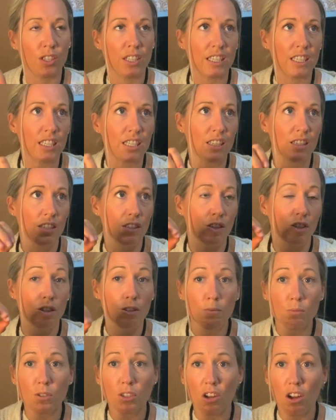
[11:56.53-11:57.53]
need
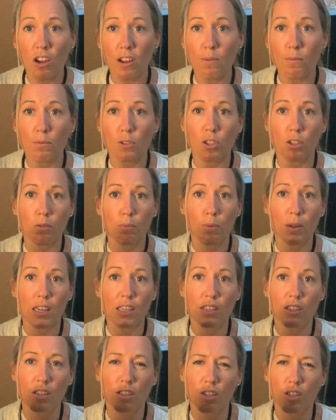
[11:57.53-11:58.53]
some time to be
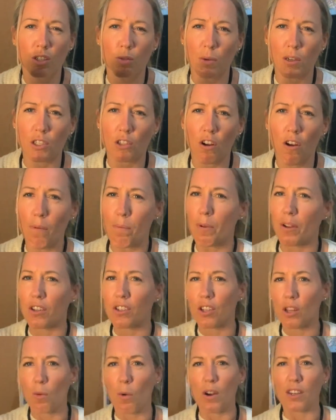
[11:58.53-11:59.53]
able to just switch off,
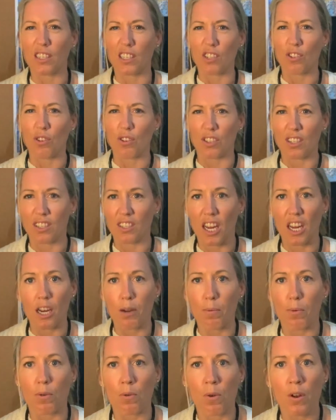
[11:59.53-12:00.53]
because otherwise it's not
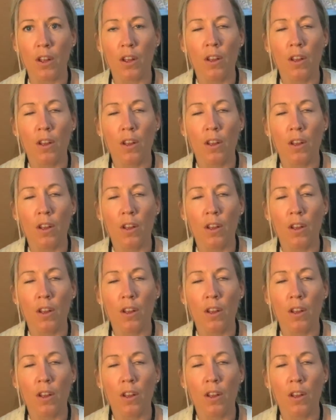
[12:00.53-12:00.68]
sustainable,